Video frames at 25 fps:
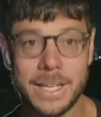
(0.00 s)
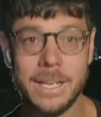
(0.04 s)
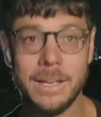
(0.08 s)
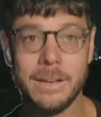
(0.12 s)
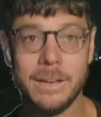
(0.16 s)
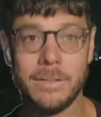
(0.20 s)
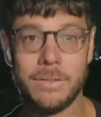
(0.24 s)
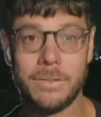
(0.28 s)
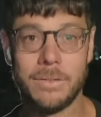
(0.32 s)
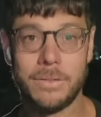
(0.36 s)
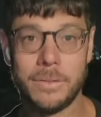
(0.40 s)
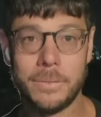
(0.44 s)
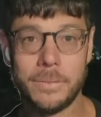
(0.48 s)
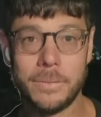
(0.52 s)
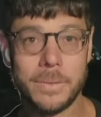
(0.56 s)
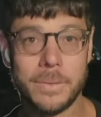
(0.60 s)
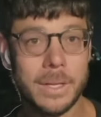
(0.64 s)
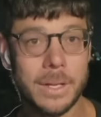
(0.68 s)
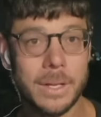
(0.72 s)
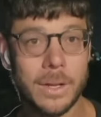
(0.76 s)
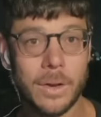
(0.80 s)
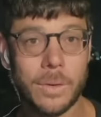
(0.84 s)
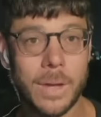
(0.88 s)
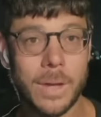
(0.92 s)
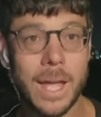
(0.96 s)
and give.
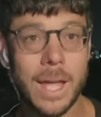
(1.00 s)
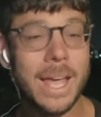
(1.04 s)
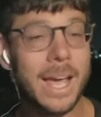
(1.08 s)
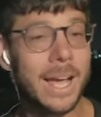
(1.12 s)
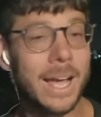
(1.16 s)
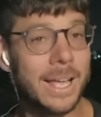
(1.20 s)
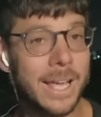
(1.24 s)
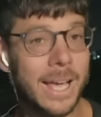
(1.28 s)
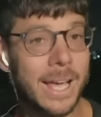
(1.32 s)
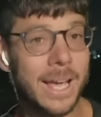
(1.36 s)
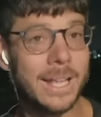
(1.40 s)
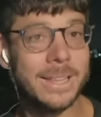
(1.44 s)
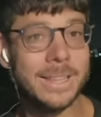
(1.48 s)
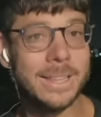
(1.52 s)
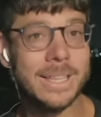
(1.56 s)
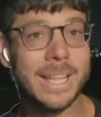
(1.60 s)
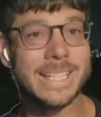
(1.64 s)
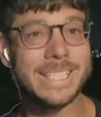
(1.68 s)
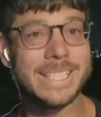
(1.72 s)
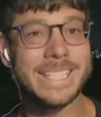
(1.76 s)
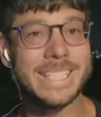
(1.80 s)
Okay, again,